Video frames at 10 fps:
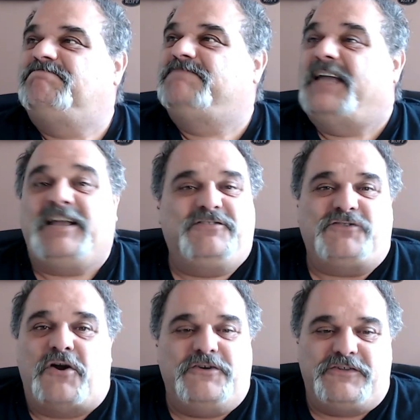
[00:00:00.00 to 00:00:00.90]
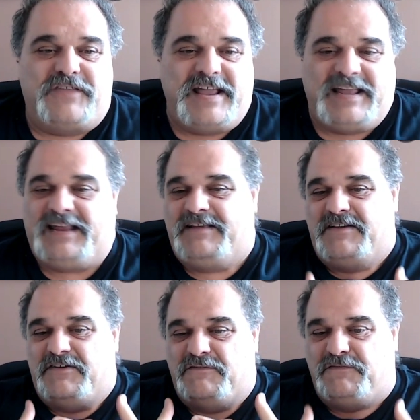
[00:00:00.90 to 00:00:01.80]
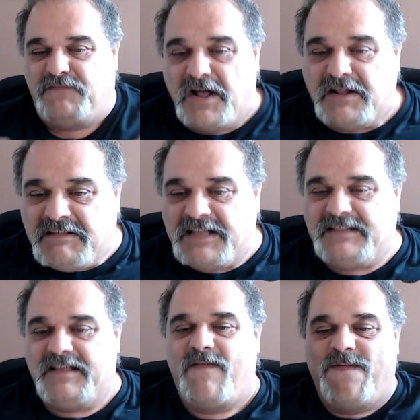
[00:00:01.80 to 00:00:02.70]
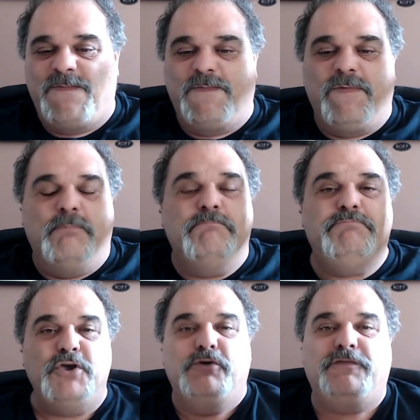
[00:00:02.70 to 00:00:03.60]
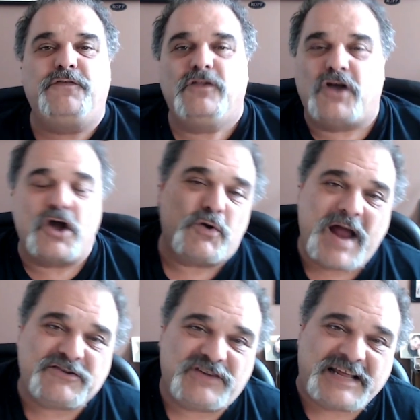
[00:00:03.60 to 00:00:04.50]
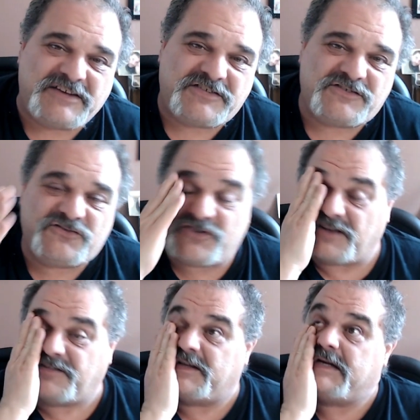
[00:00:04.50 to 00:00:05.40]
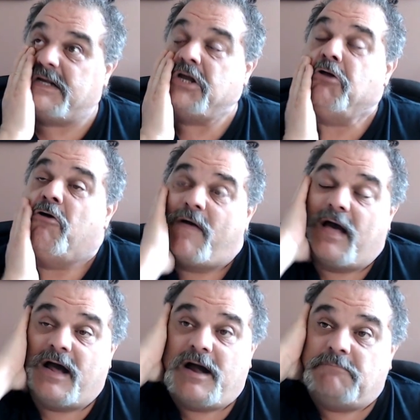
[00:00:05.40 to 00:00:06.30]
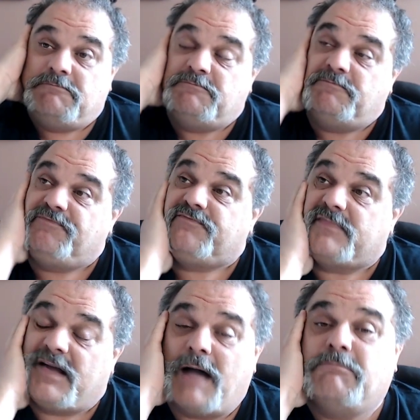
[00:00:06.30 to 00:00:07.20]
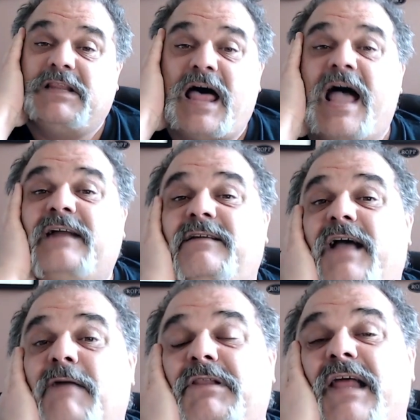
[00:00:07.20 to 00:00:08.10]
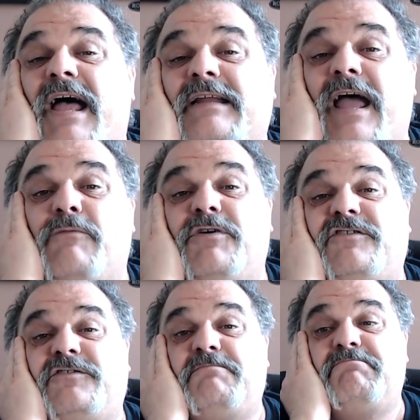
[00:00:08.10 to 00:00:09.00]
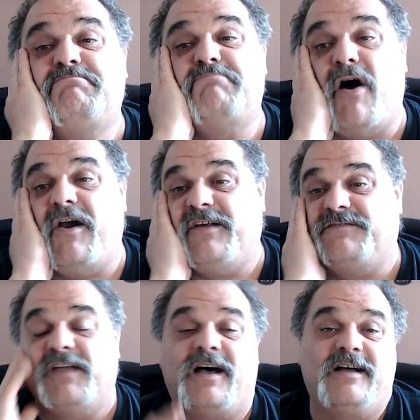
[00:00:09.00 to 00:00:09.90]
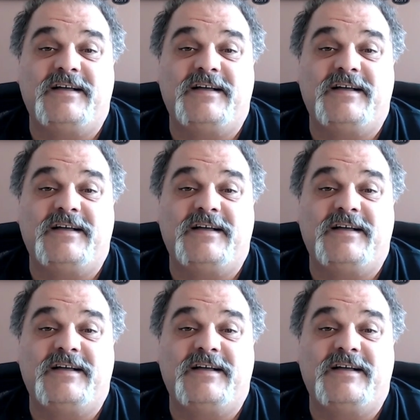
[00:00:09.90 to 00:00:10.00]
Kickstarter thingy, funded, beautiful. Congratulations, Justin. I'm glad I was part of the